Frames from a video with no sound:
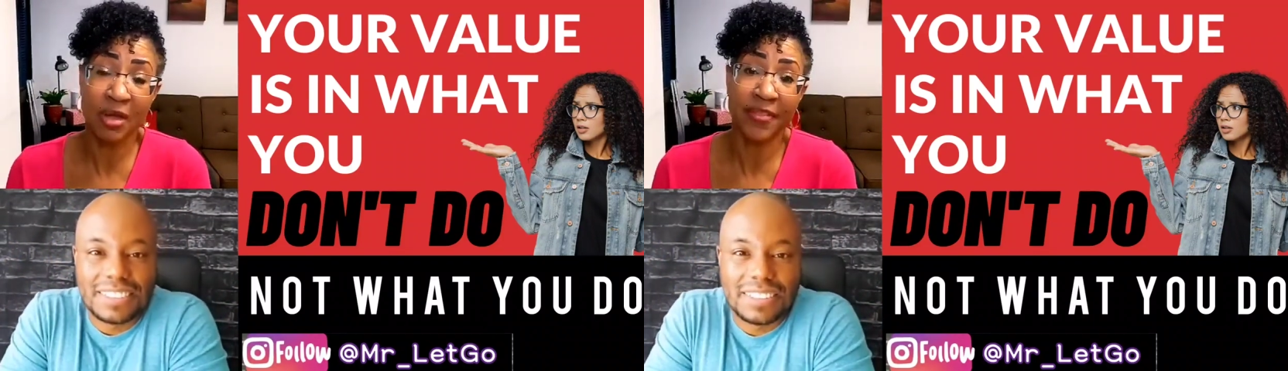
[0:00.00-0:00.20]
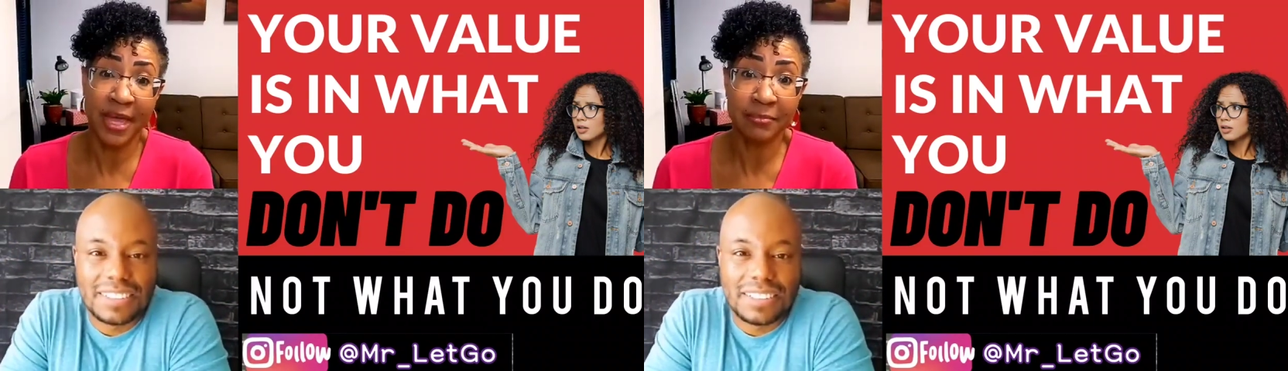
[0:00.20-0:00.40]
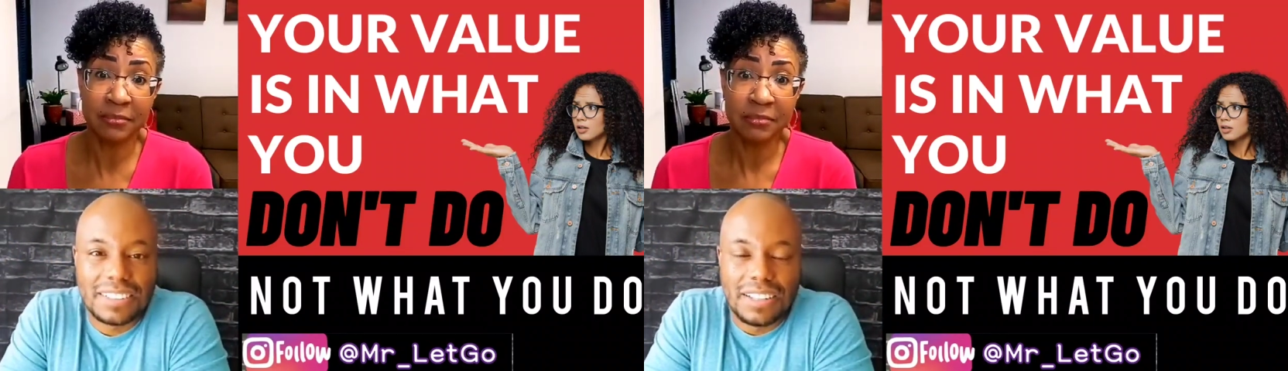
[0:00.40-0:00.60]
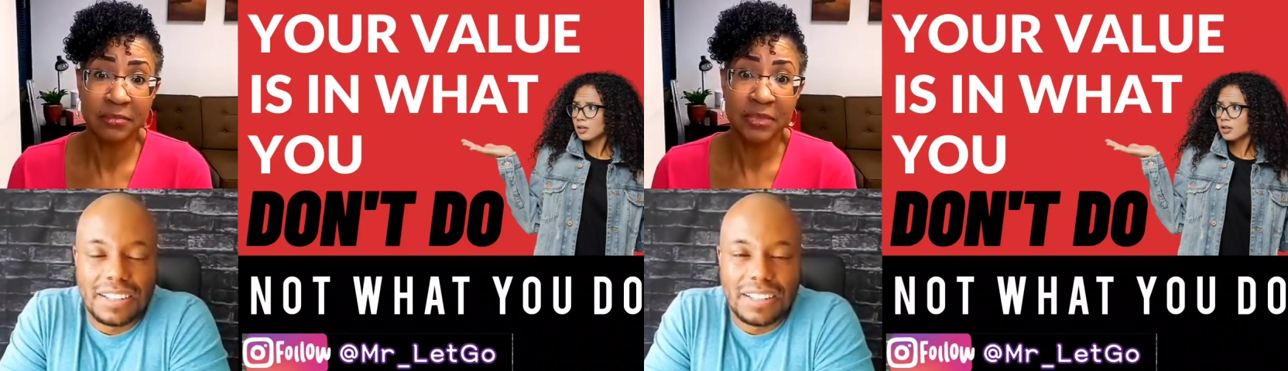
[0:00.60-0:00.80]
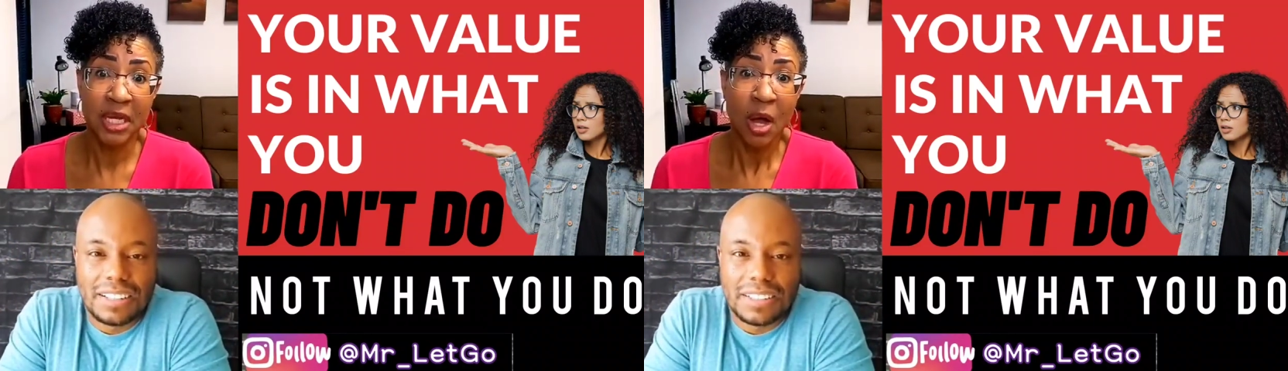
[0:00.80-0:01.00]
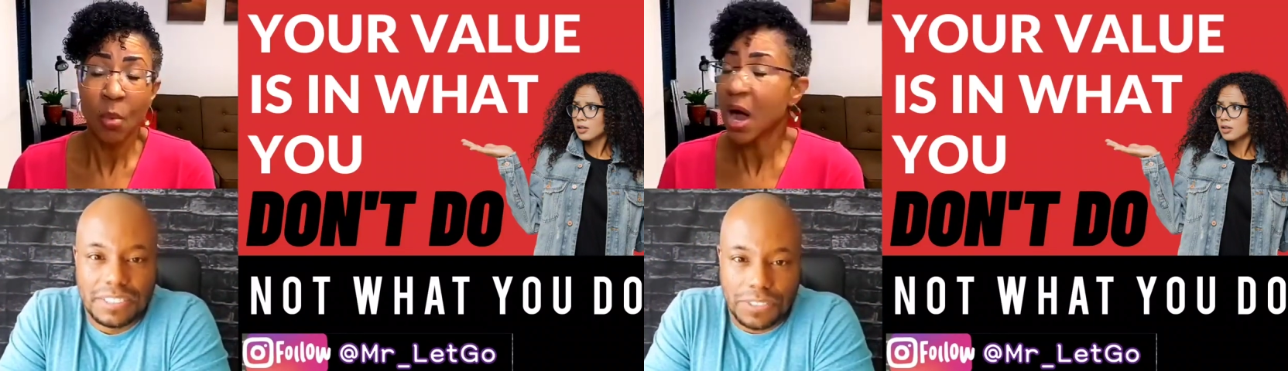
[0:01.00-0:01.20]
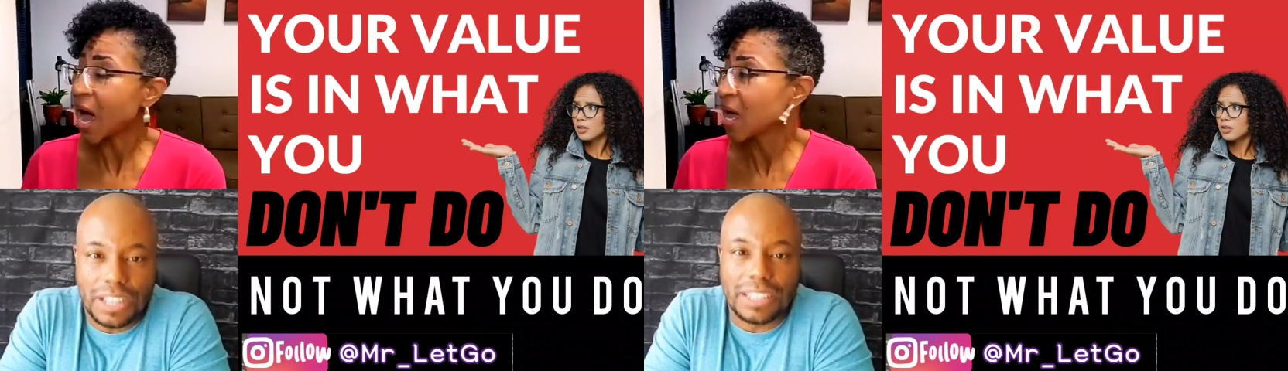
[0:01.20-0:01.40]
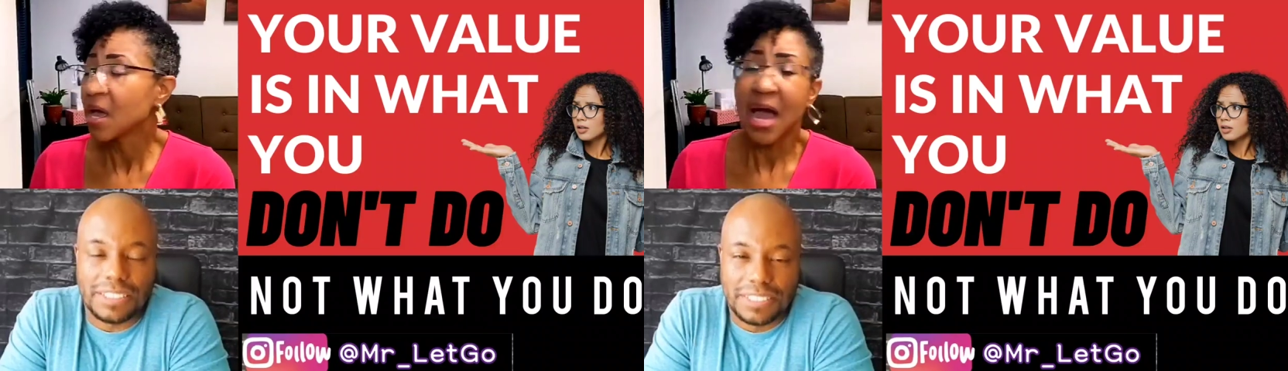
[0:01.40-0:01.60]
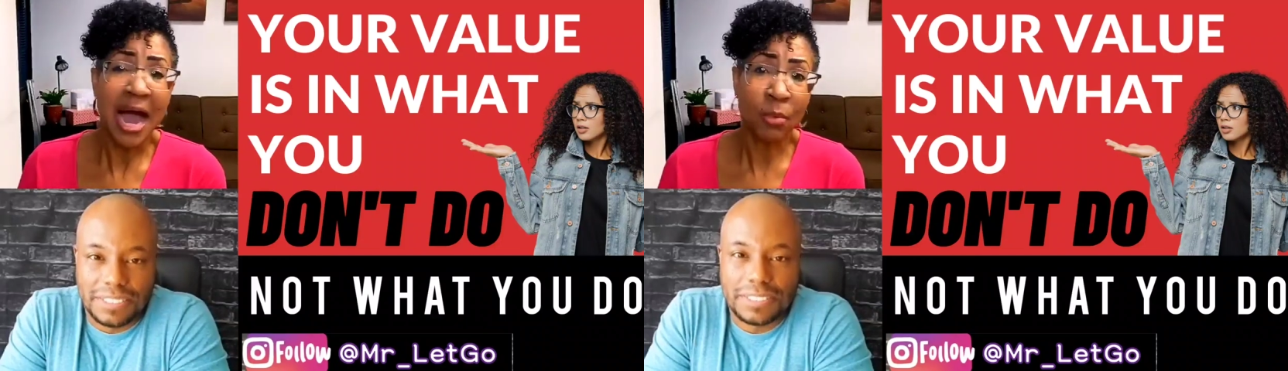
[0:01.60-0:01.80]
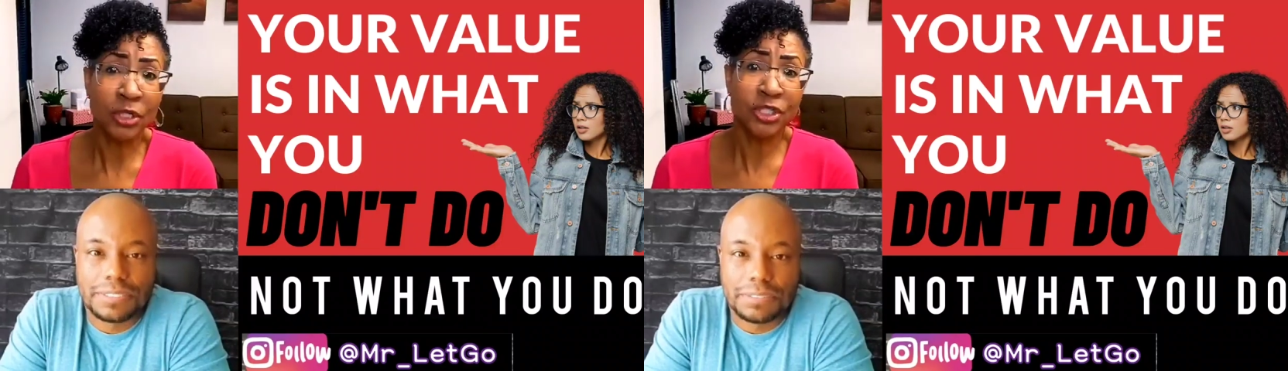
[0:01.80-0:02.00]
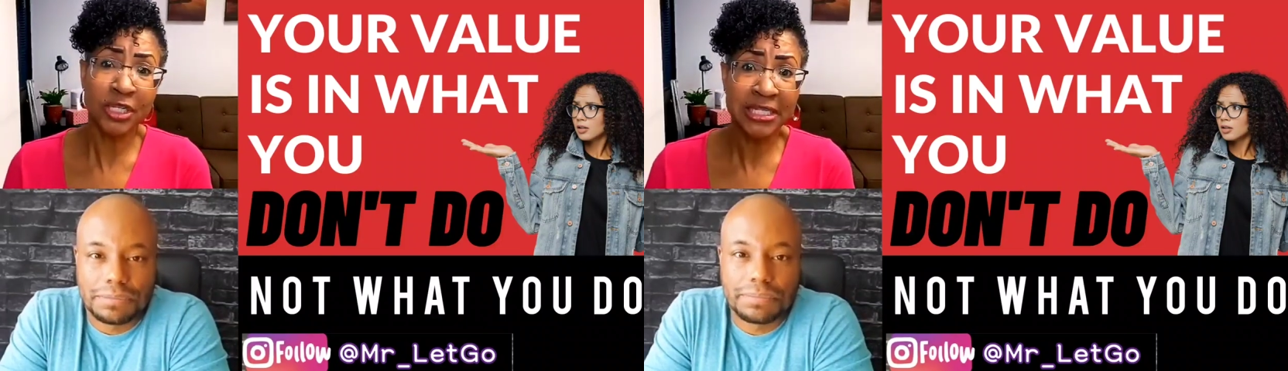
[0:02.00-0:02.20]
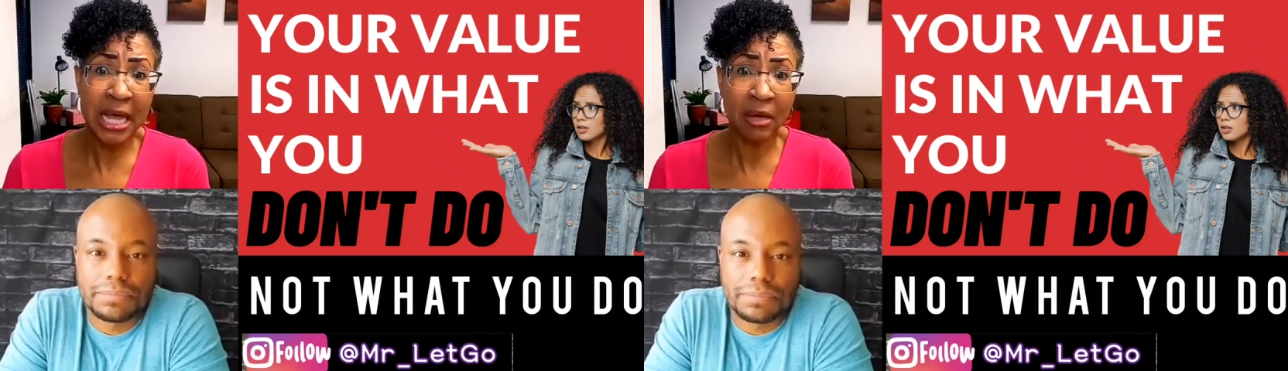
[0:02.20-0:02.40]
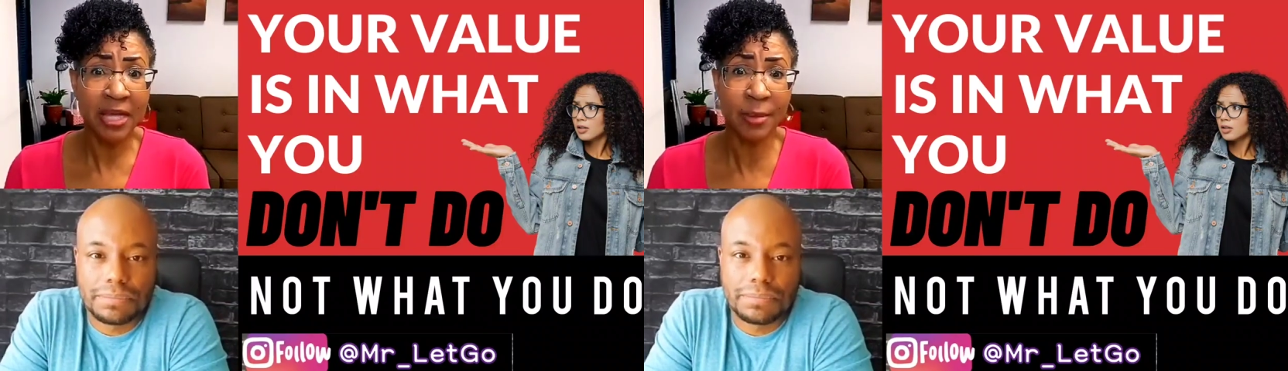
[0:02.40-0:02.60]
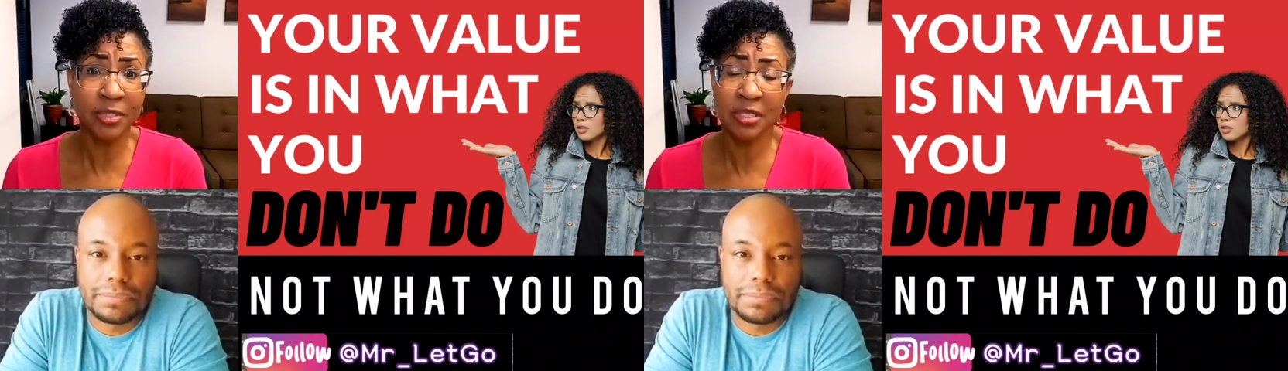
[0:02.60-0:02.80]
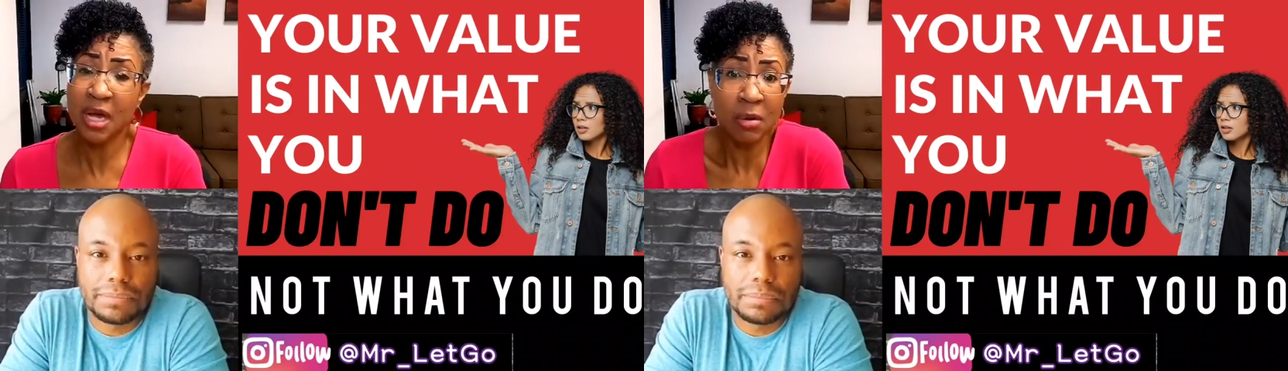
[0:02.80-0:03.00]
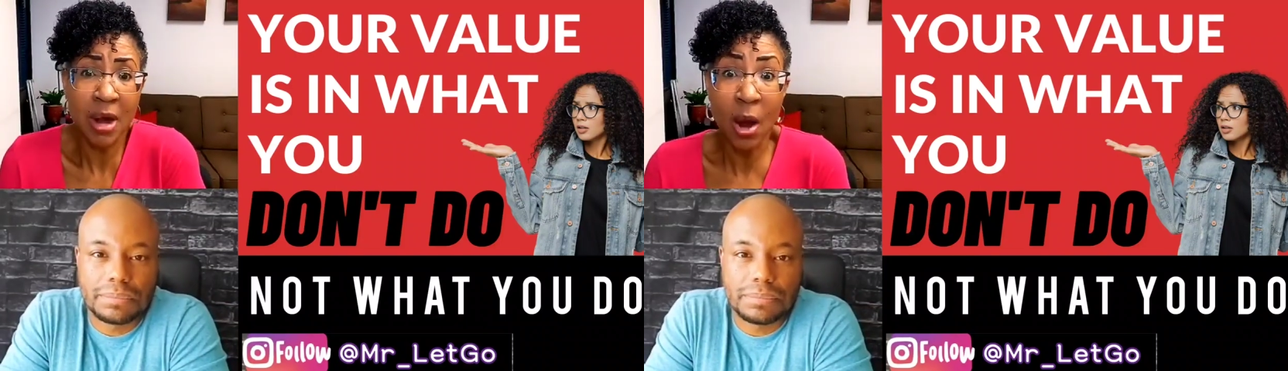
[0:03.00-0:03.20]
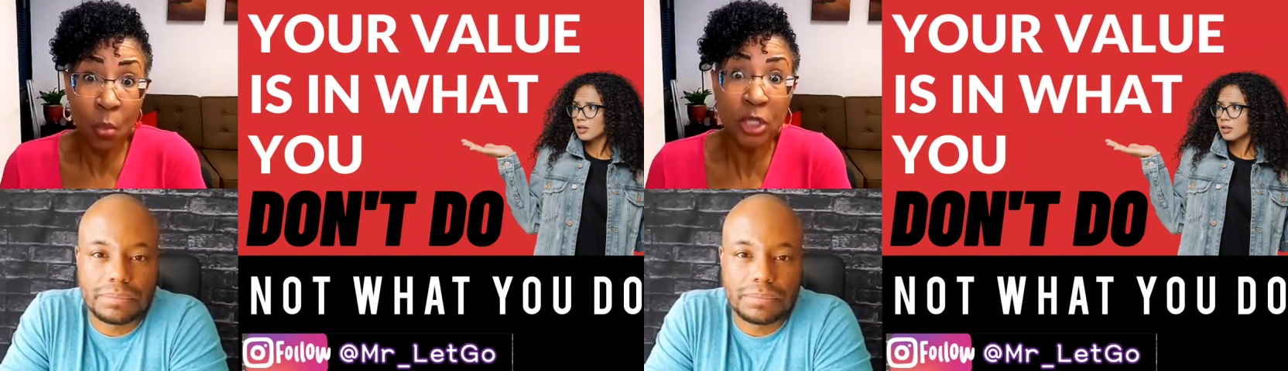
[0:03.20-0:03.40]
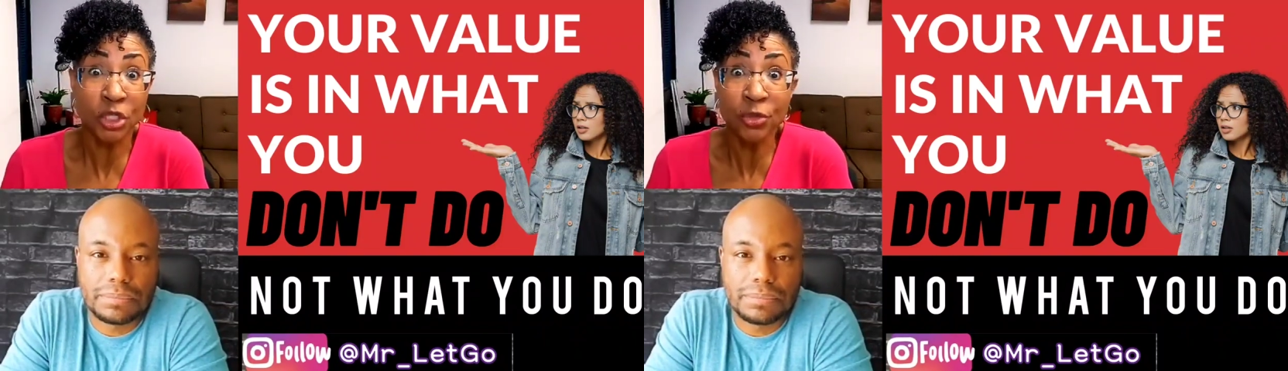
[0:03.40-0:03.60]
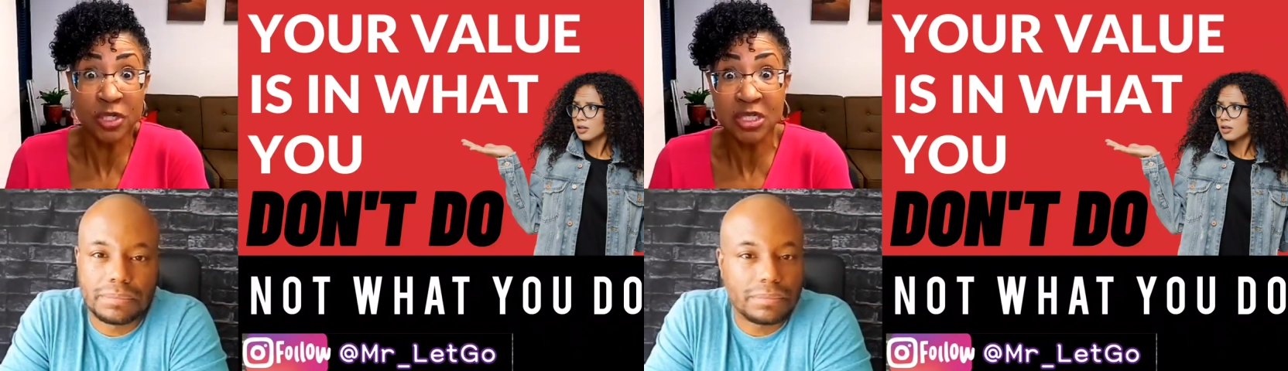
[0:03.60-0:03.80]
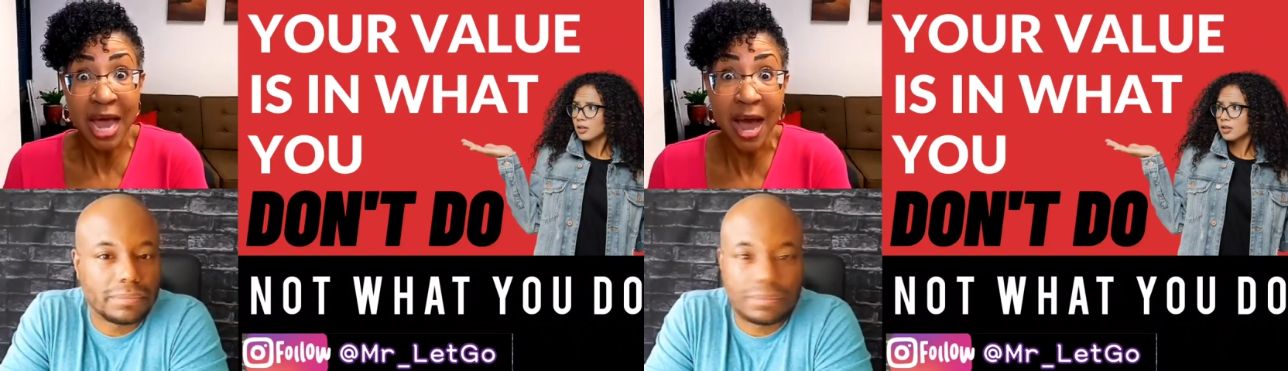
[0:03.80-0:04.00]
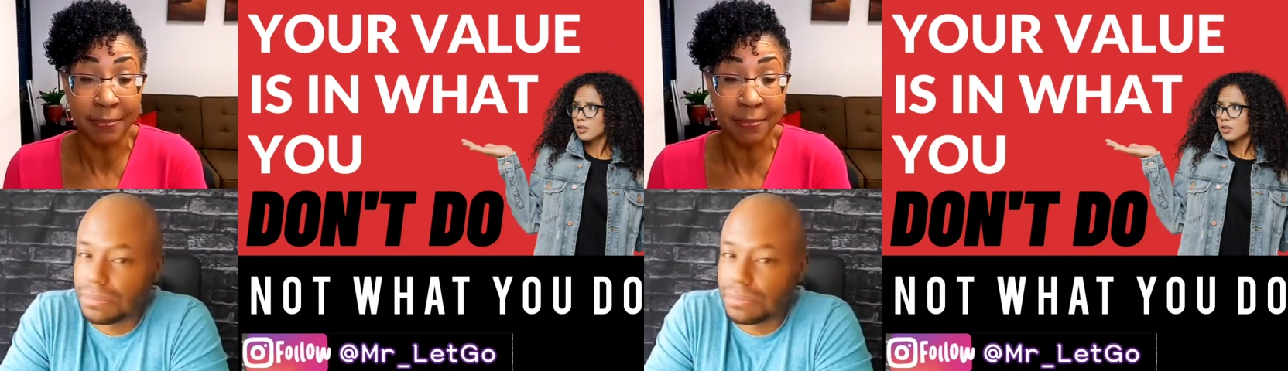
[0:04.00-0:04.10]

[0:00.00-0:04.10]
Speaker 1: that? Well, right. I, I want you to tell him to no, I want you to stop.